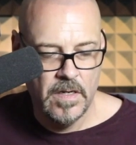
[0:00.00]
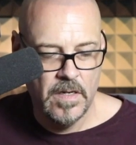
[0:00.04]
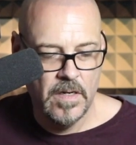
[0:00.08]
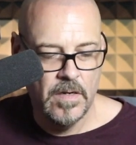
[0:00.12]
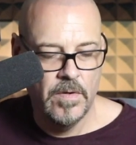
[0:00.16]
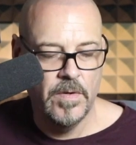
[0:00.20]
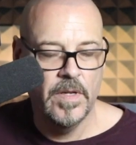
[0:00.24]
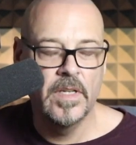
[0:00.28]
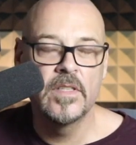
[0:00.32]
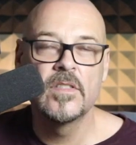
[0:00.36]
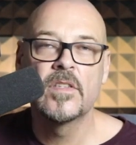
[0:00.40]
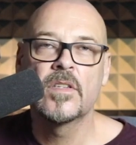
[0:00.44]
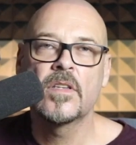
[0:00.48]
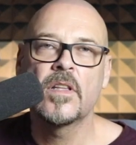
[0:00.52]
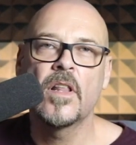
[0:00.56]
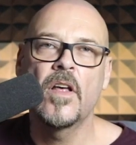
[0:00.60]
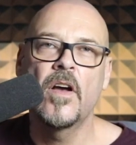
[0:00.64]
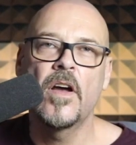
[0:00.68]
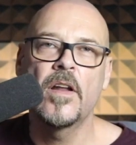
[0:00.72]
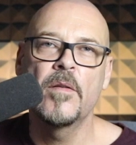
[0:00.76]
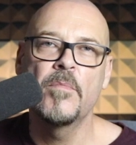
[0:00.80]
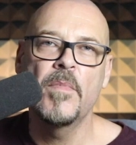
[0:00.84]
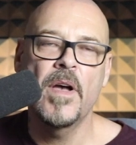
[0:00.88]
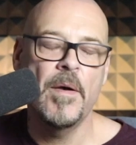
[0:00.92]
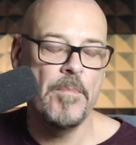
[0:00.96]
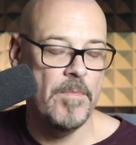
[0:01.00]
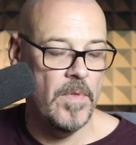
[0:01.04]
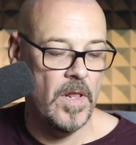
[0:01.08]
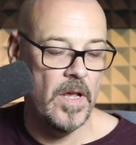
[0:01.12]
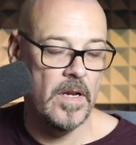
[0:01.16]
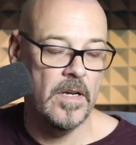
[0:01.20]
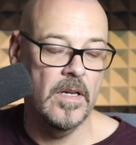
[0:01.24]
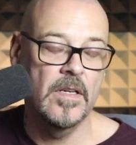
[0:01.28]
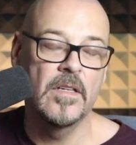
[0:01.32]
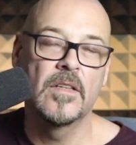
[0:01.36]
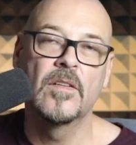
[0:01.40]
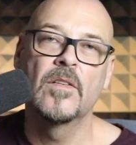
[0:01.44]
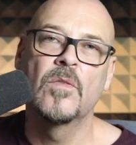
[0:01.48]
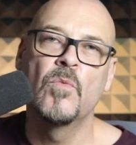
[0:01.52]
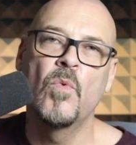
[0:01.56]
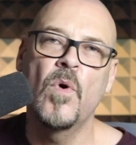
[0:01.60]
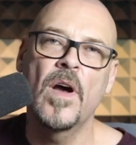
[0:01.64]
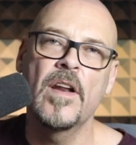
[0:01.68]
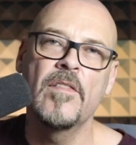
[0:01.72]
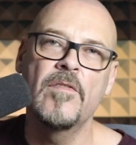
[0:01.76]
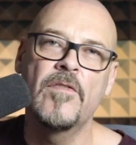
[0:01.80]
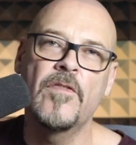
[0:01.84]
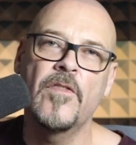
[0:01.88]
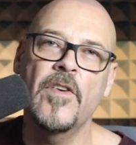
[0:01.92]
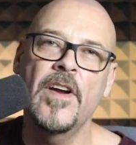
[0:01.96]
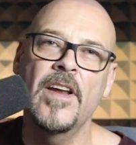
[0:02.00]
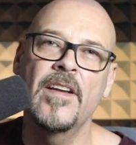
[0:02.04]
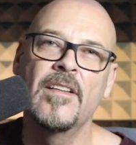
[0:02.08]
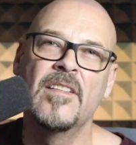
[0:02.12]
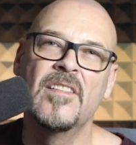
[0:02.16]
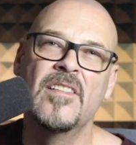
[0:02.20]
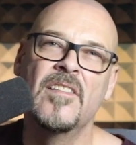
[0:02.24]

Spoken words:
We can slide them up like a 1 fret.